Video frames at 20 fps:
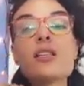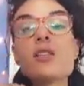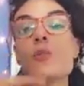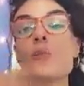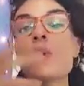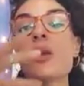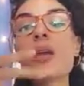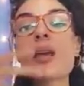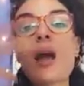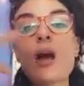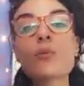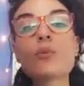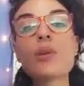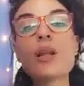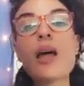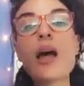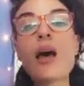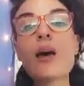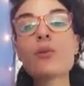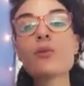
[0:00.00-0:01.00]
speak out
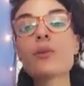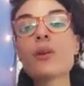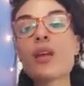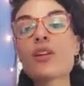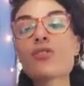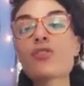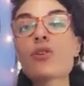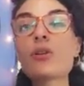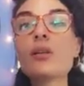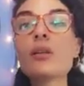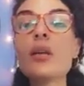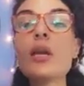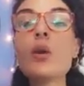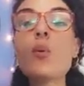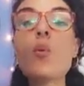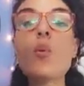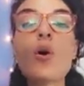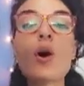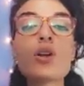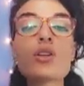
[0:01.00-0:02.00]
loud
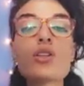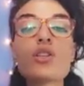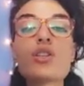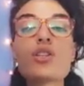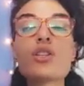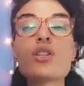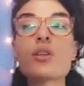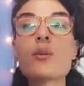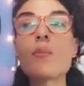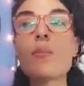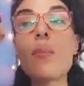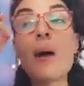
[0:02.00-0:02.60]
naturally what